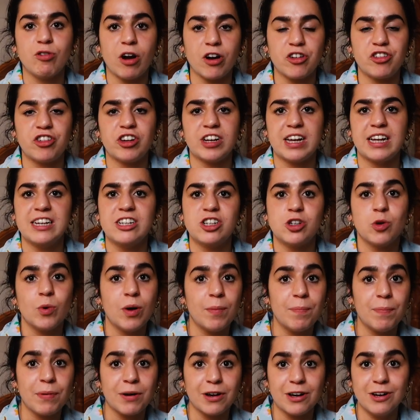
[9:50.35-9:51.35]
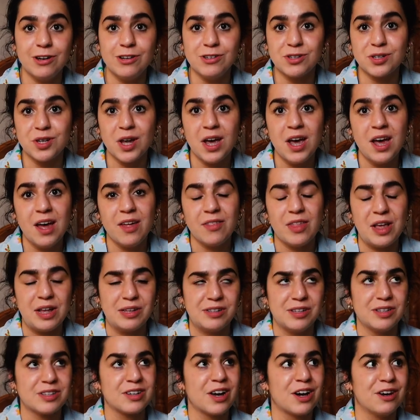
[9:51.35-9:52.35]
rushing into it, because
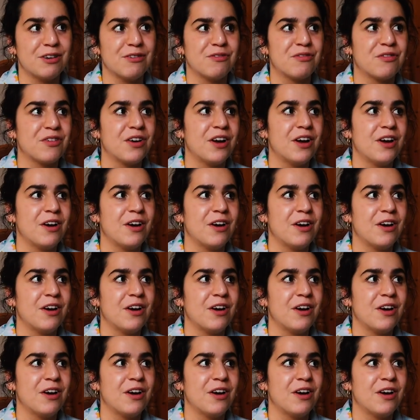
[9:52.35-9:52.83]
there's this kind of